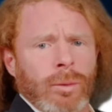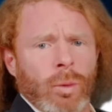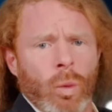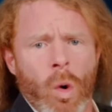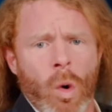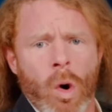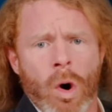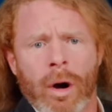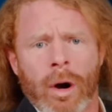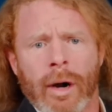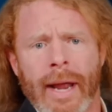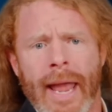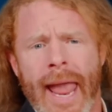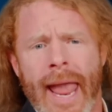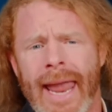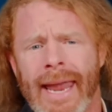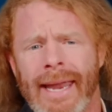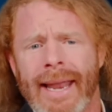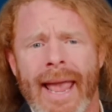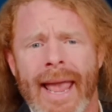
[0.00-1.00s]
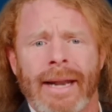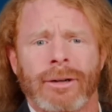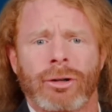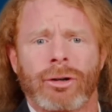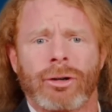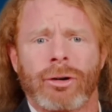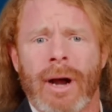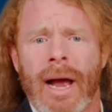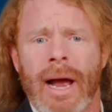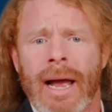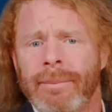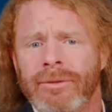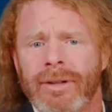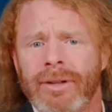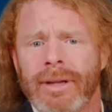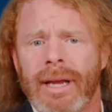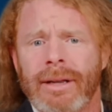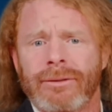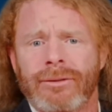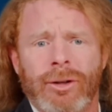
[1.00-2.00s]
war, hate, and crimes
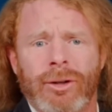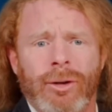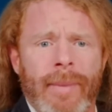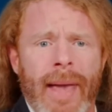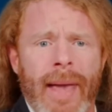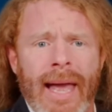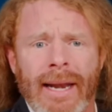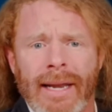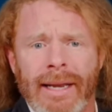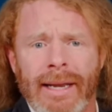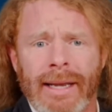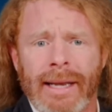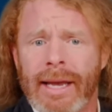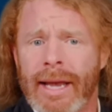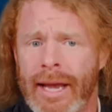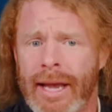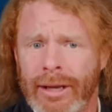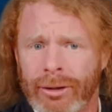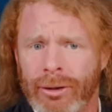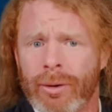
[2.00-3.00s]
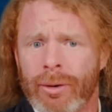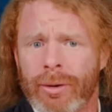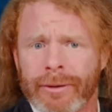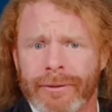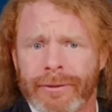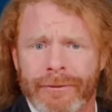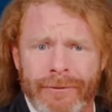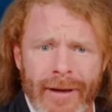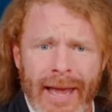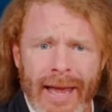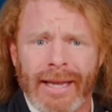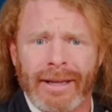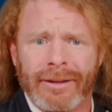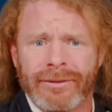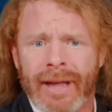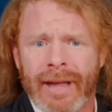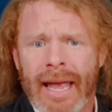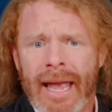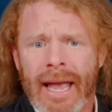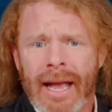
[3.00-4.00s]
against humanity in your
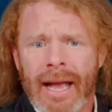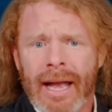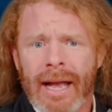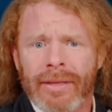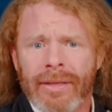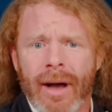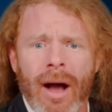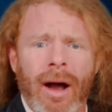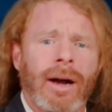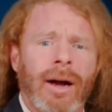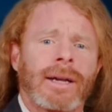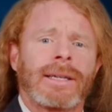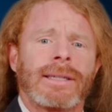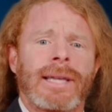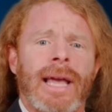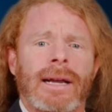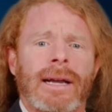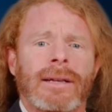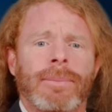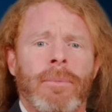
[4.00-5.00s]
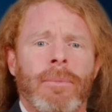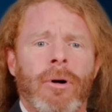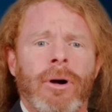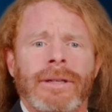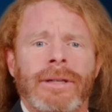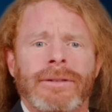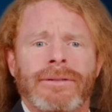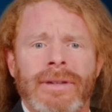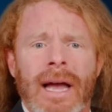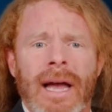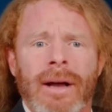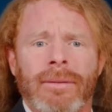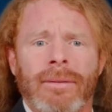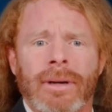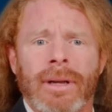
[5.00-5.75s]
face, the architect points out